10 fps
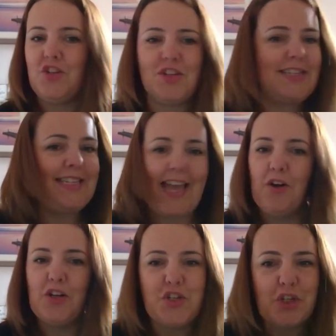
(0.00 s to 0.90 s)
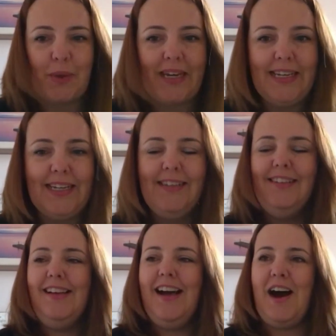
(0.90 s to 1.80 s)
just need to get on and do it.
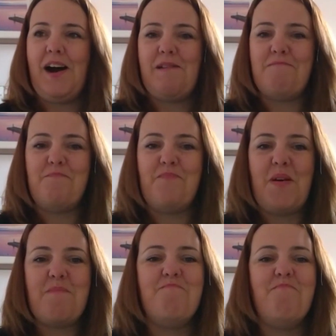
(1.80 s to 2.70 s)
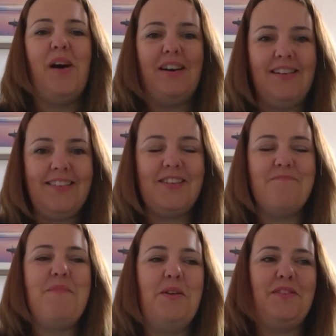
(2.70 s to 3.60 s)
But
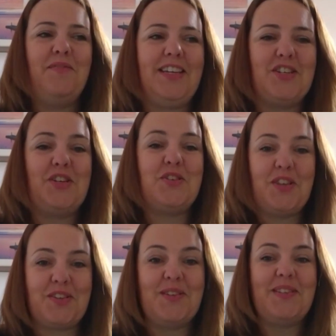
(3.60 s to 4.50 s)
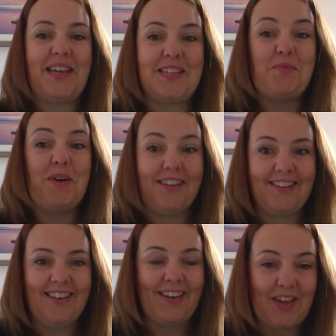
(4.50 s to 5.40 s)
motivation doesn't tend to work
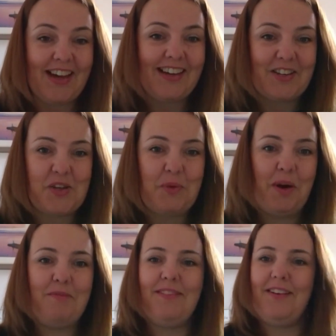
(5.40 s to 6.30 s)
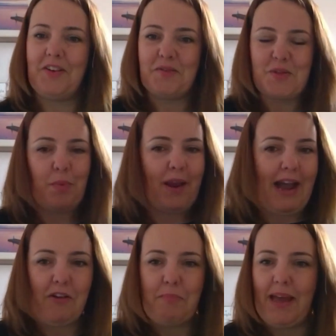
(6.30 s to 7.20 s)
like that, and you won't kind of spring out of
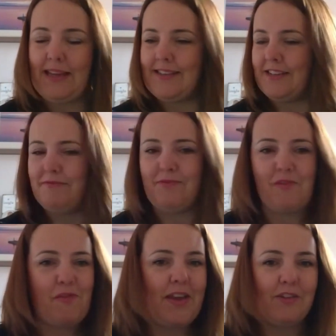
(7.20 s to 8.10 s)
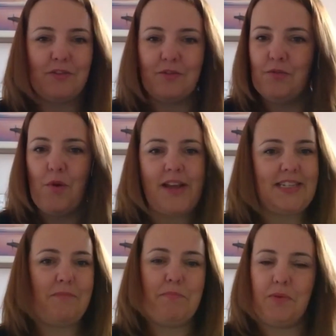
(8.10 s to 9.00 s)
bed and feel ready and
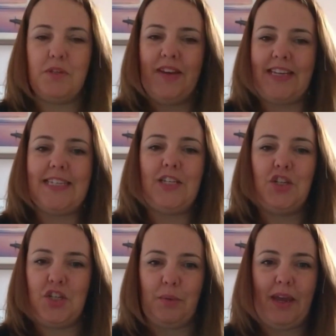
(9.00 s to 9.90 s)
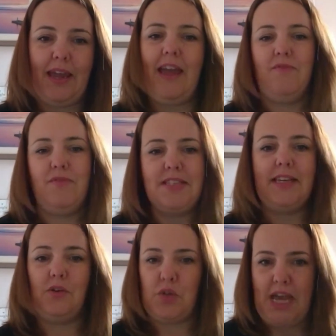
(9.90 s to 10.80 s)
motivated to do it every
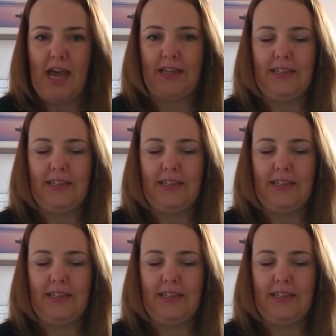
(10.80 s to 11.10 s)
single day.